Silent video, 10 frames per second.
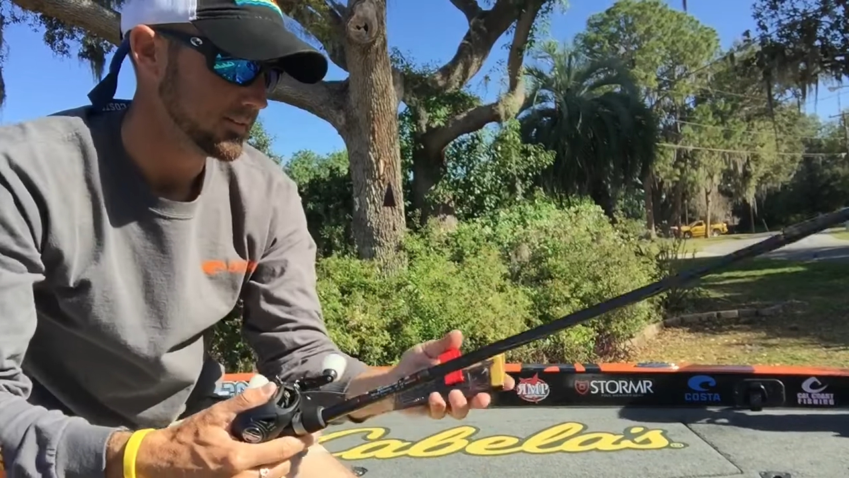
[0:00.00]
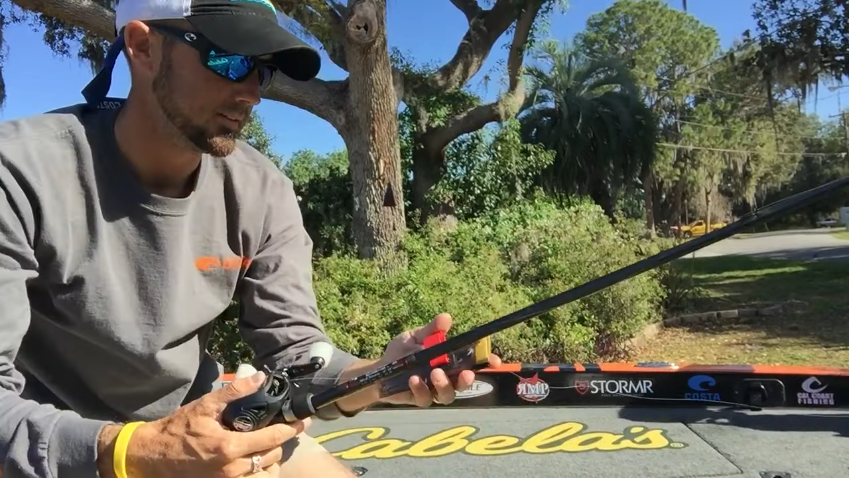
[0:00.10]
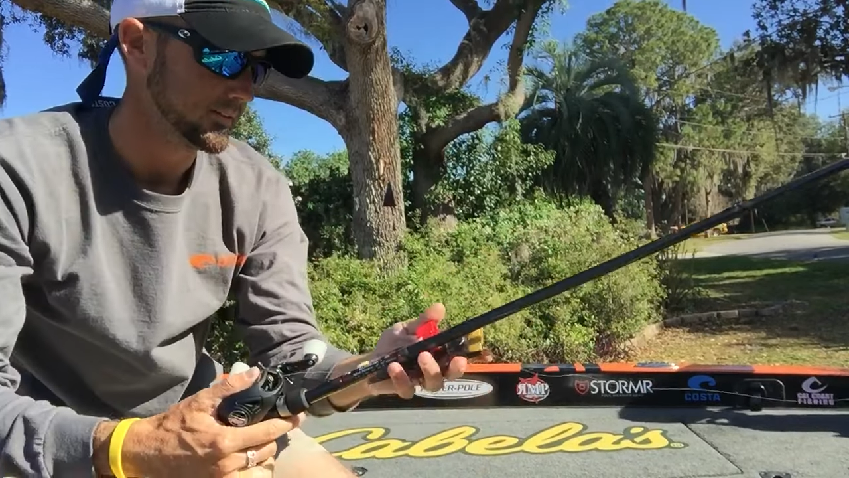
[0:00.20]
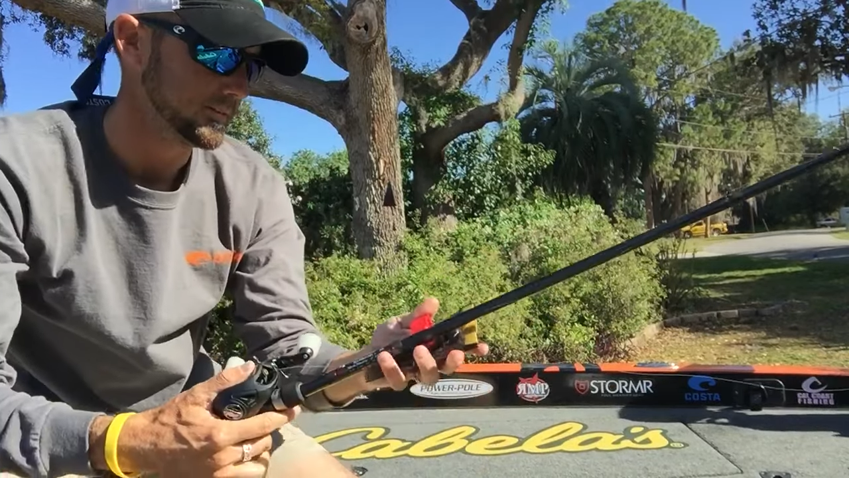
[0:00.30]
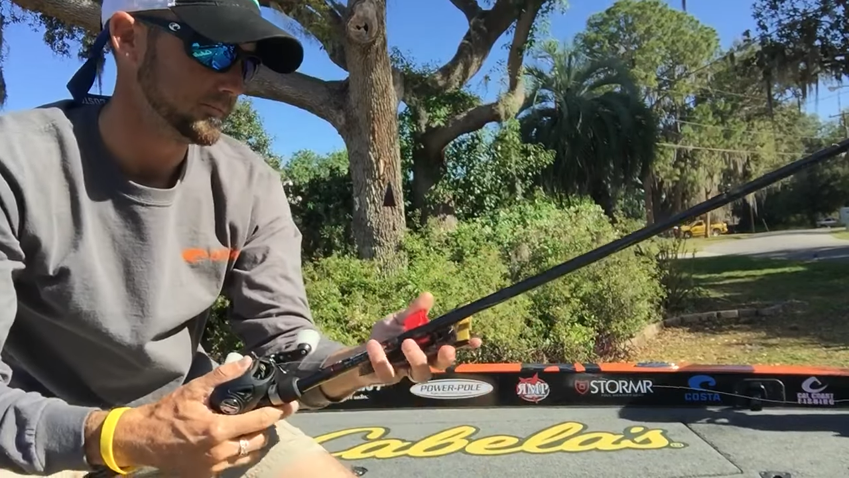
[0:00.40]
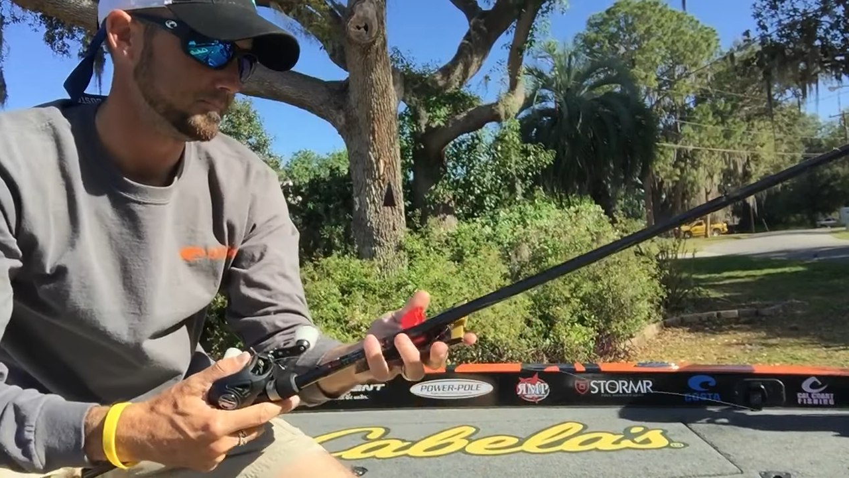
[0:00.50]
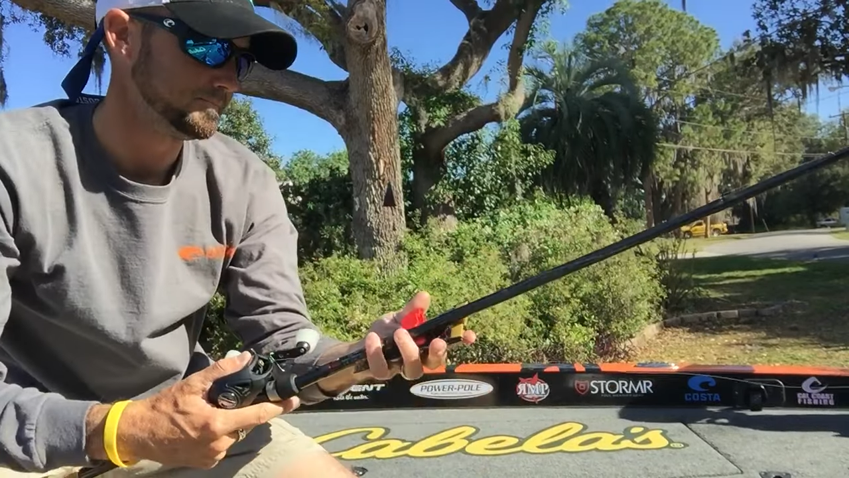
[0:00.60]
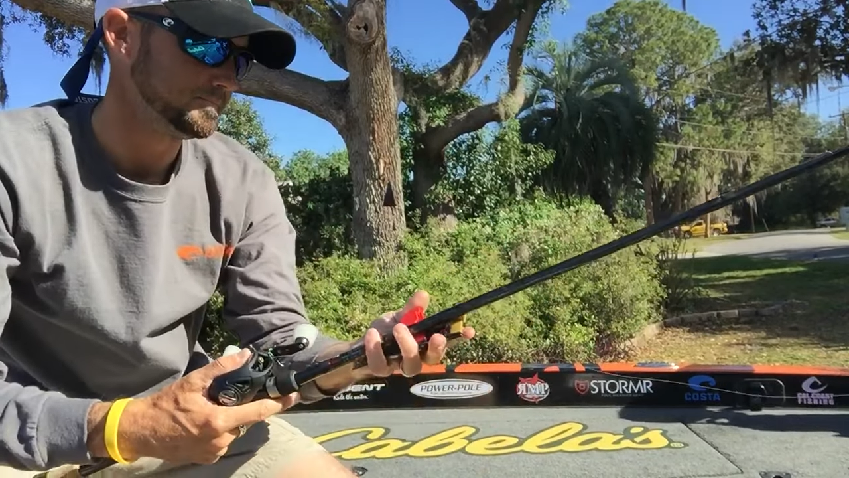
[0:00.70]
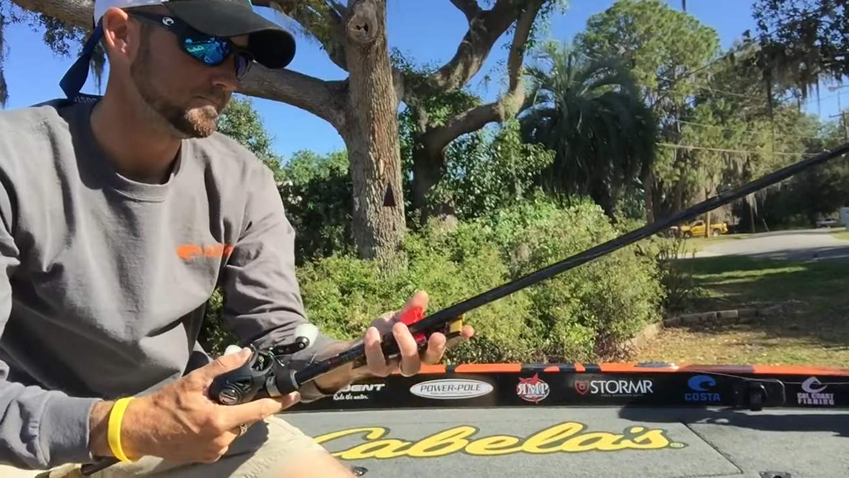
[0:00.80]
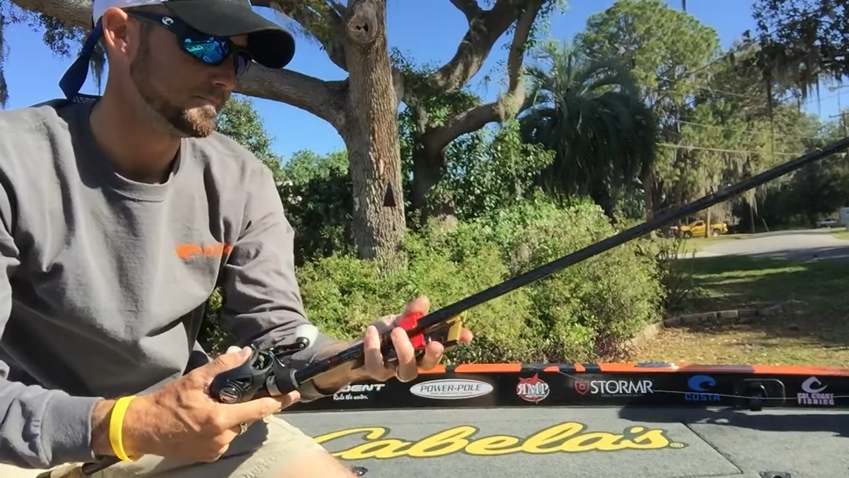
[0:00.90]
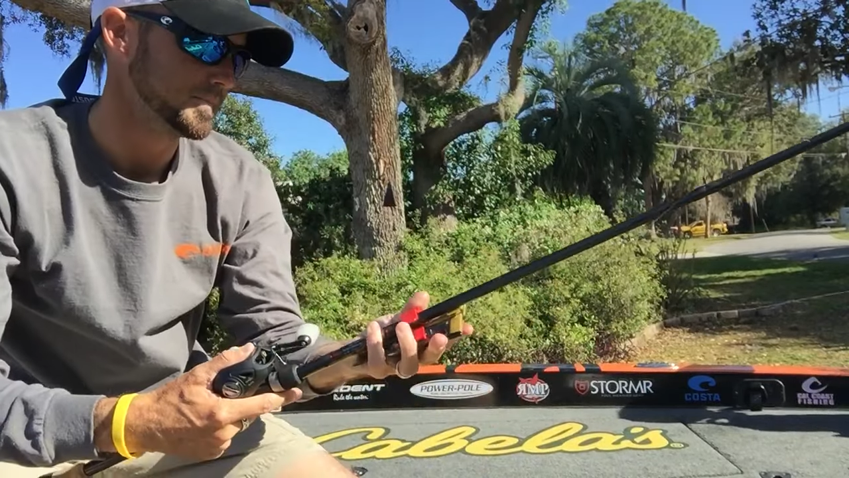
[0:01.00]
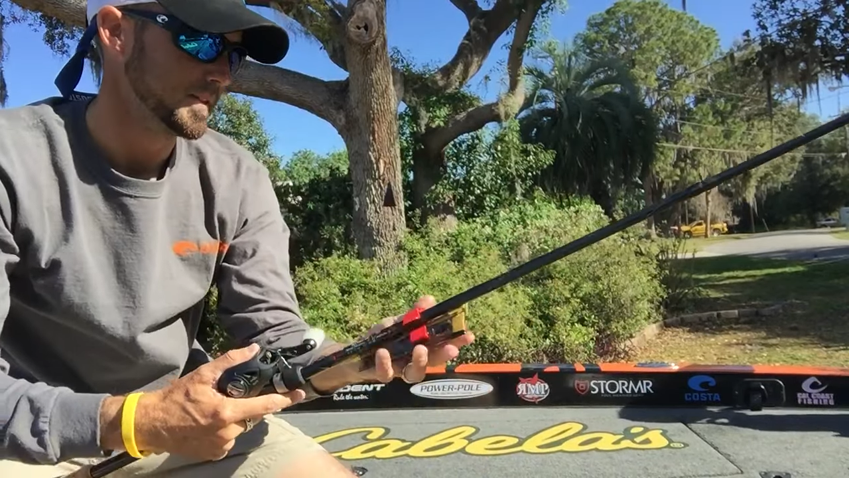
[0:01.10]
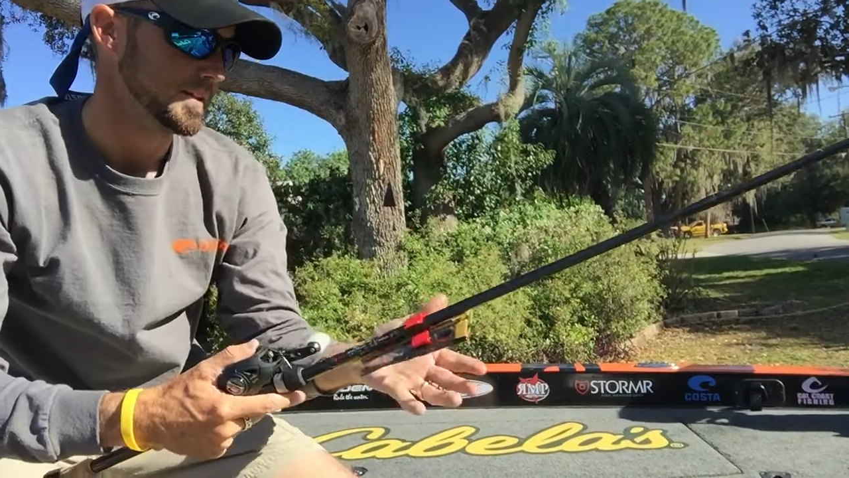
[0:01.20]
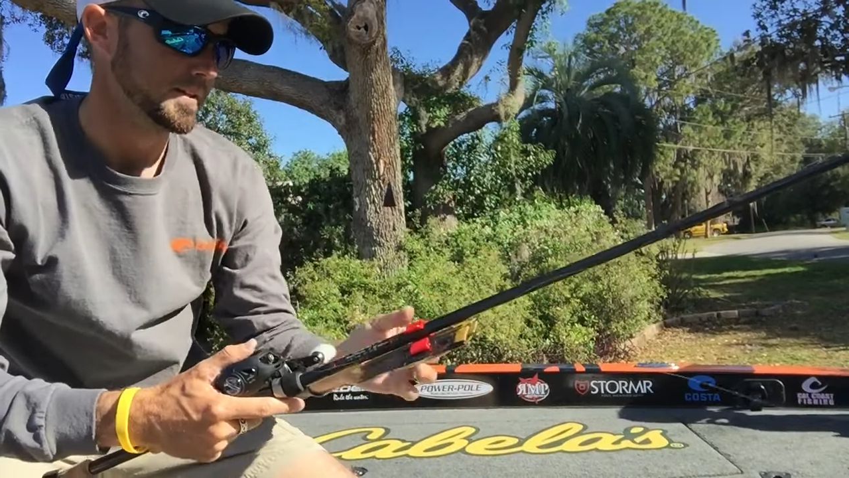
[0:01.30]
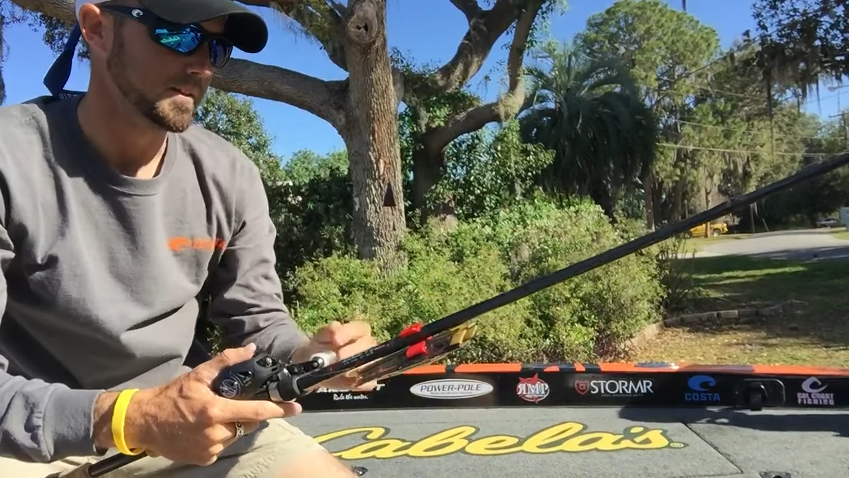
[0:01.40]

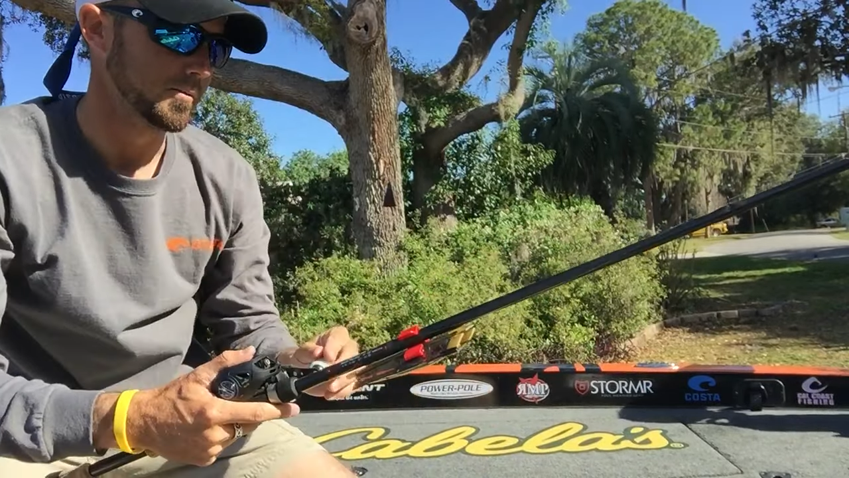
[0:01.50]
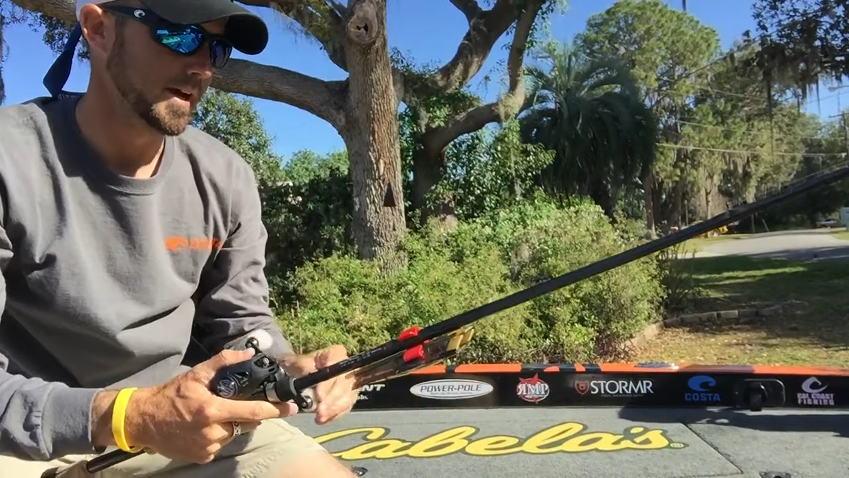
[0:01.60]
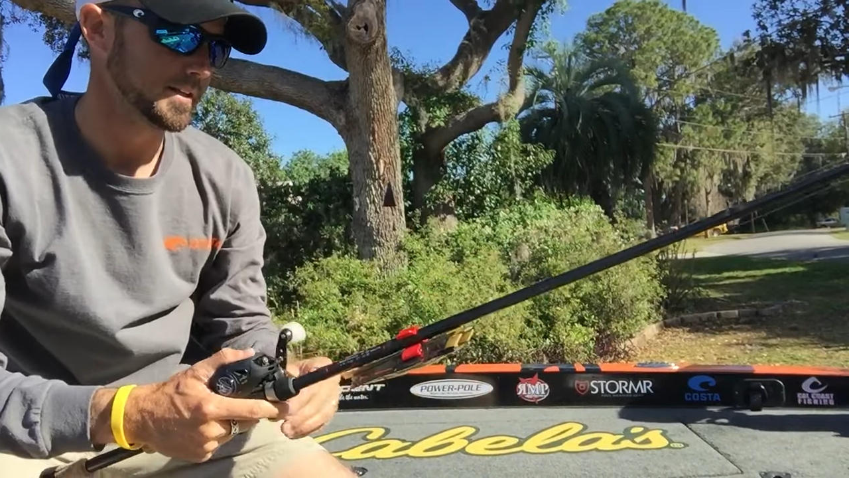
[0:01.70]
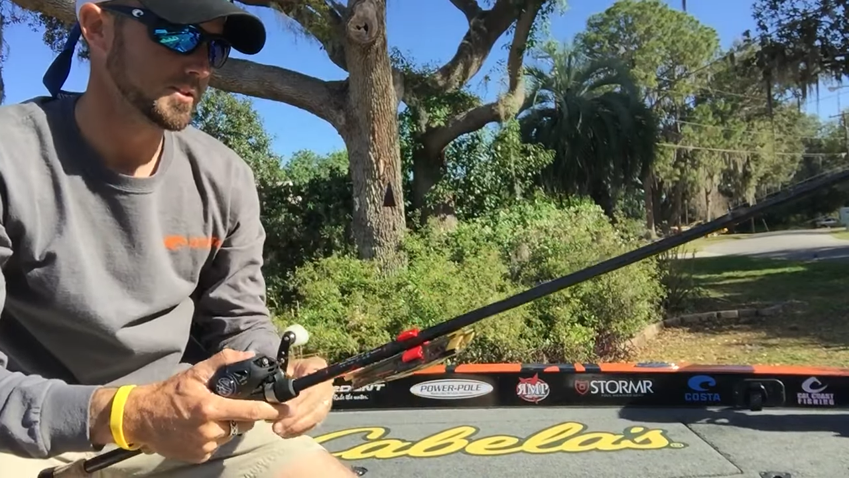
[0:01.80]
The rattle